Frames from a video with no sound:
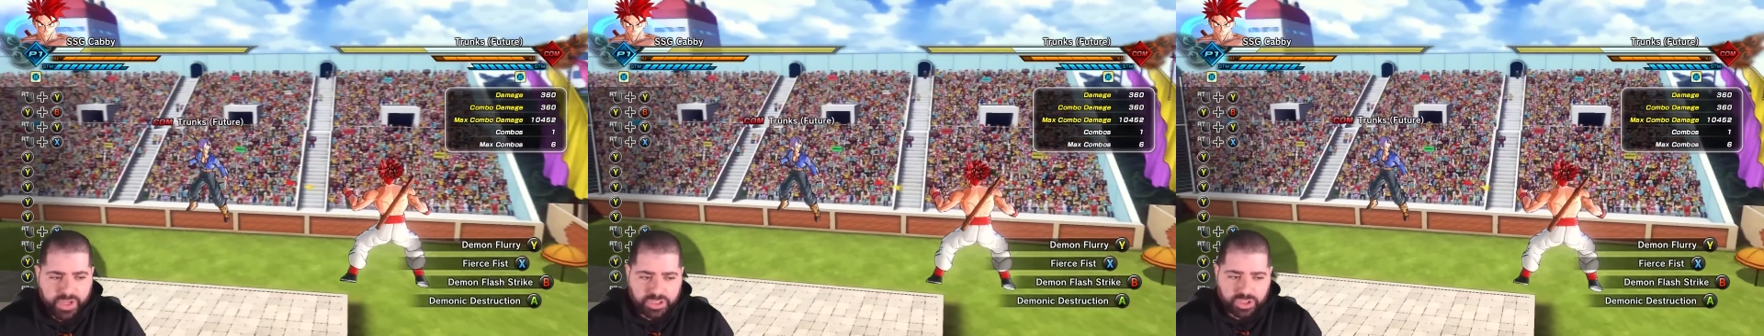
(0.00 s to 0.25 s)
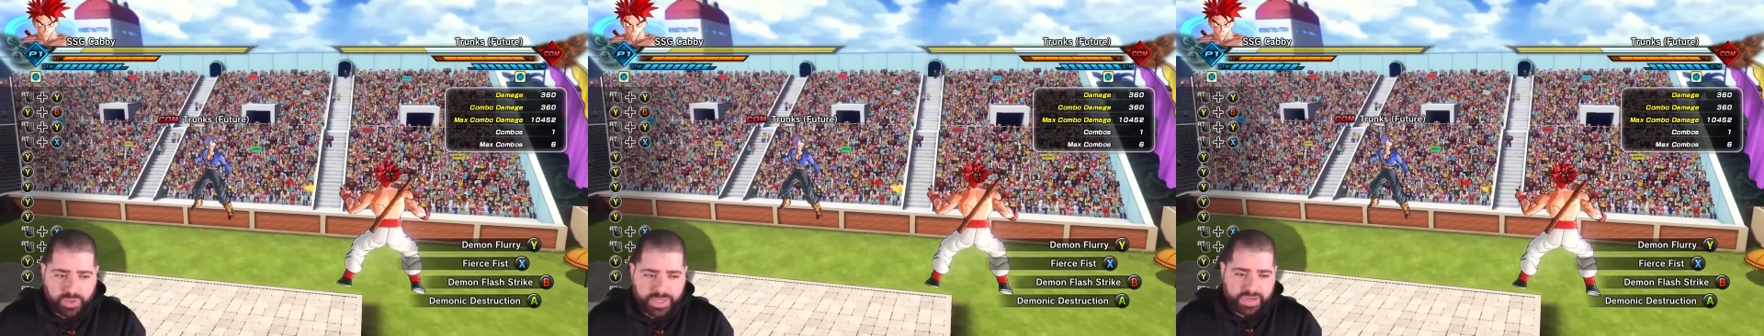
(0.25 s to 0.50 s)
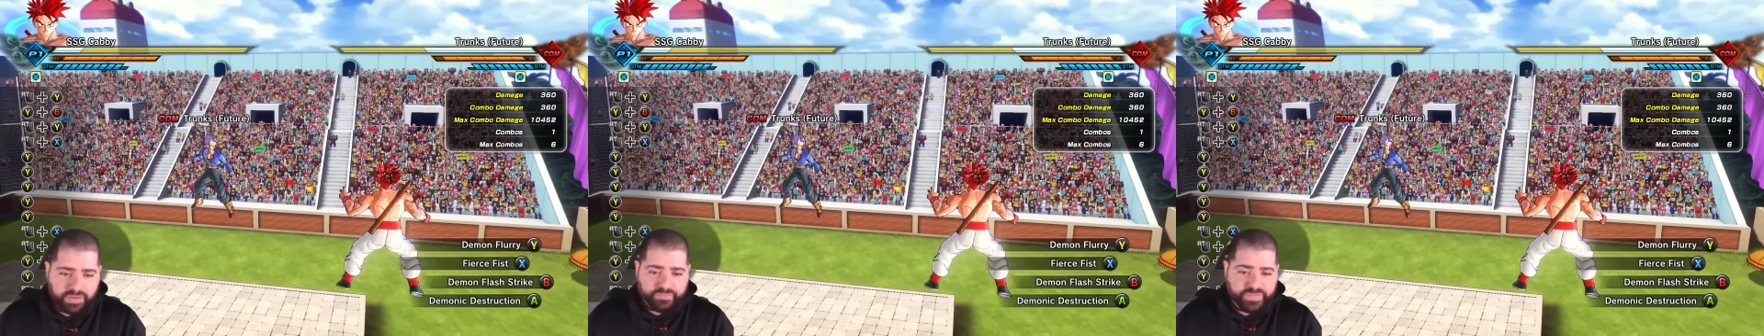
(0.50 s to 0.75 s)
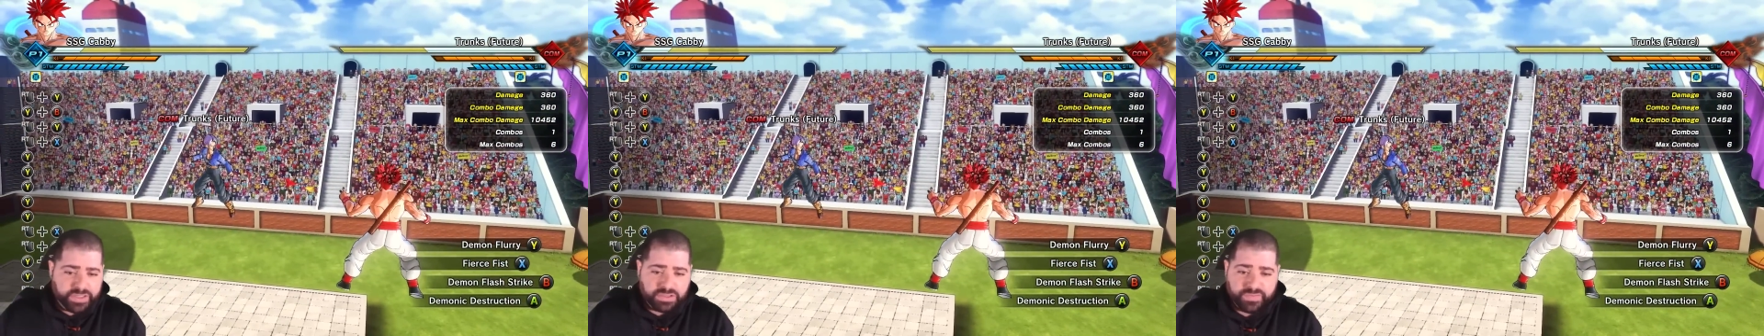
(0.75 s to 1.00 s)
So again,
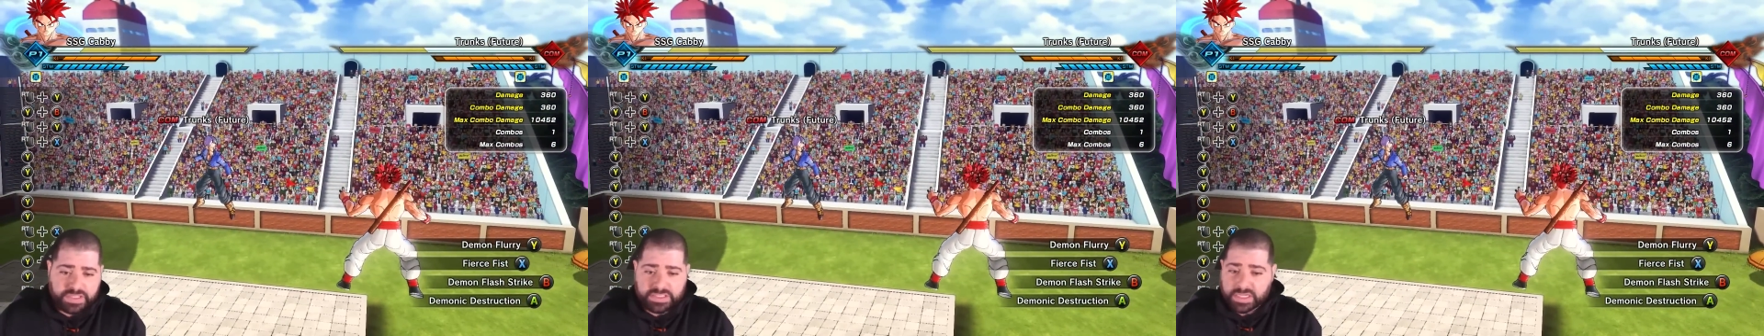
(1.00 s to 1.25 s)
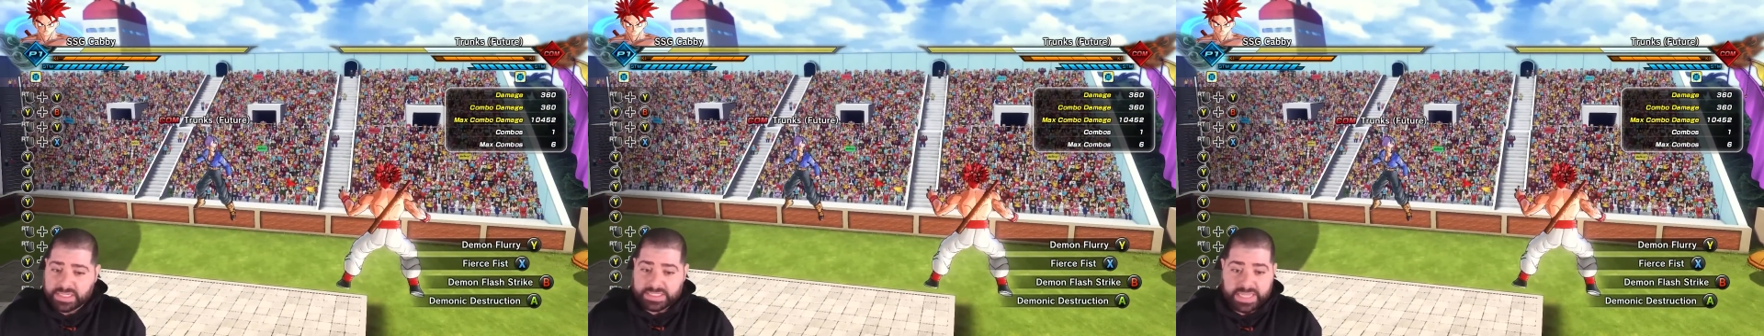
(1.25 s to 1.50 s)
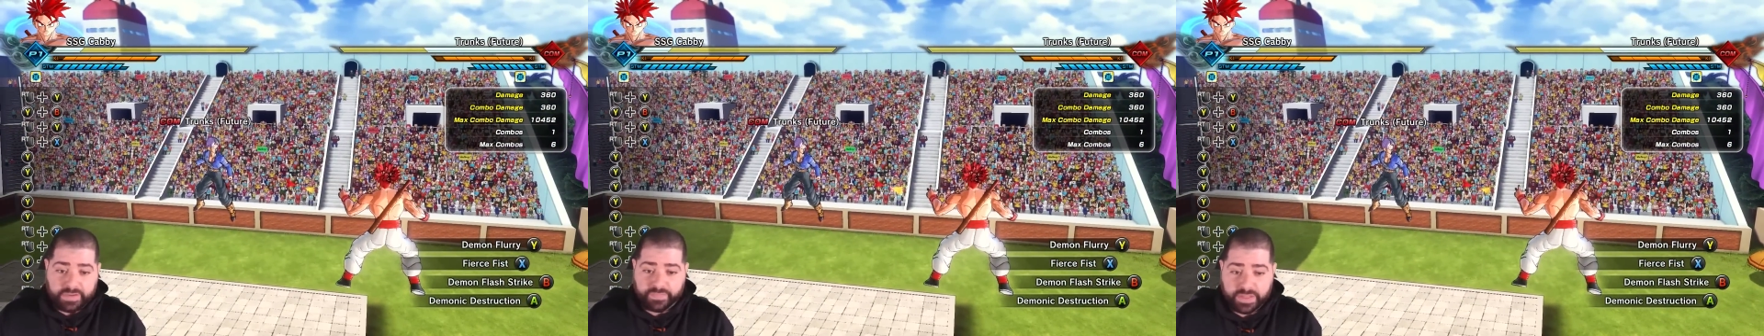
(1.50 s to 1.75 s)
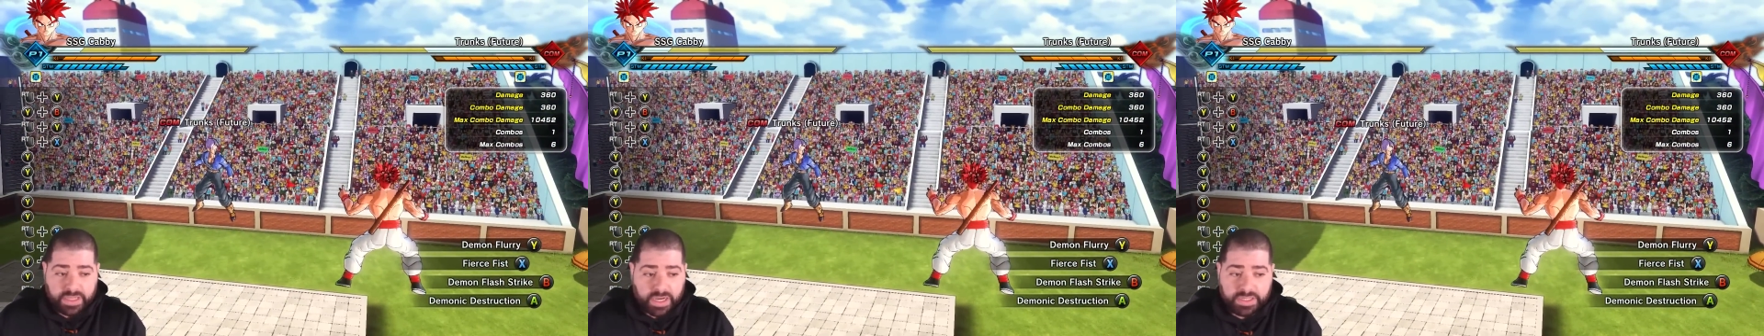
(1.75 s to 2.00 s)
Fierce Fist,
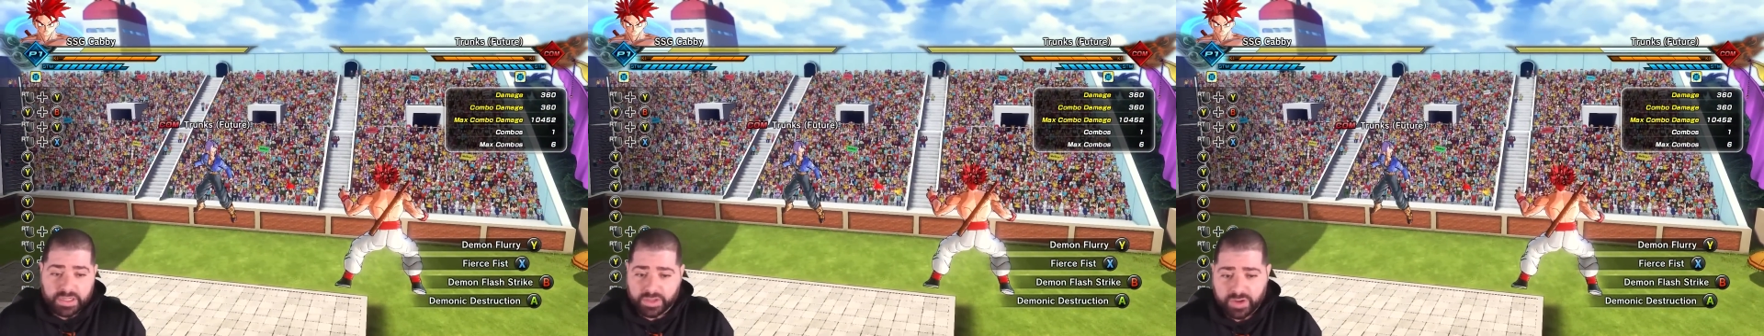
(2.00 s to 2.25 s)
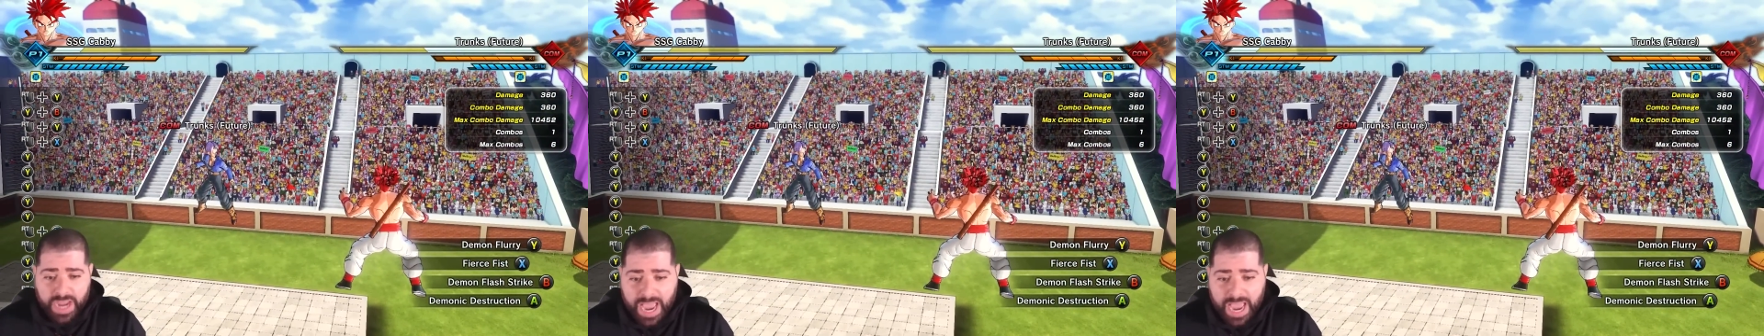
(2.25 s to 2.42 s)
definitely another